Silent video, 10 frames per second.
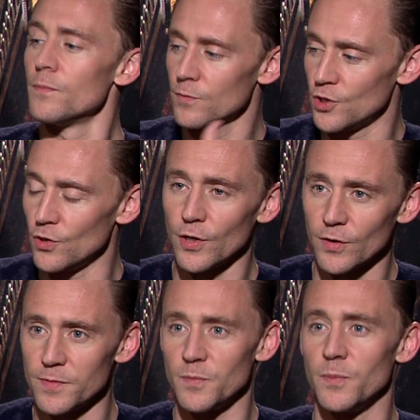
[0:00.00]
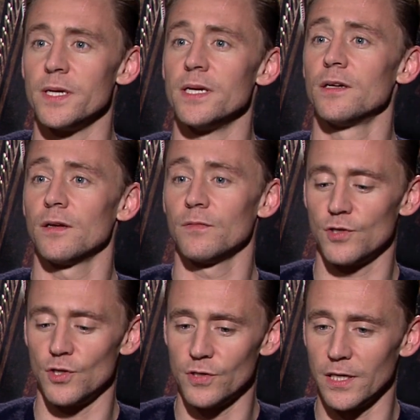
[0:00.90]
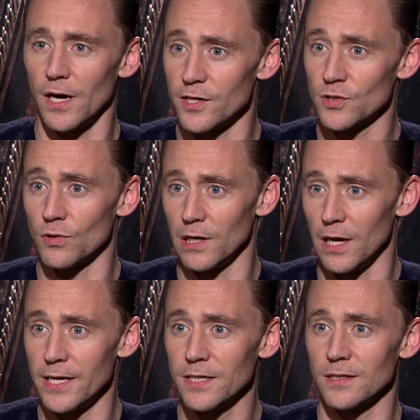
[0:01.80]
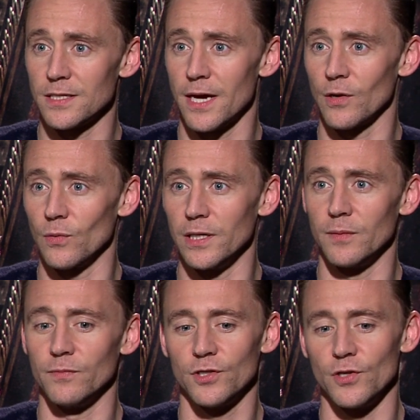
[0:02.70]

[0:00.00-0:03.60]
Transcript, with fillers: shooting Crimson Peak, shooting I Saw the Light as Hank Williams, yeah.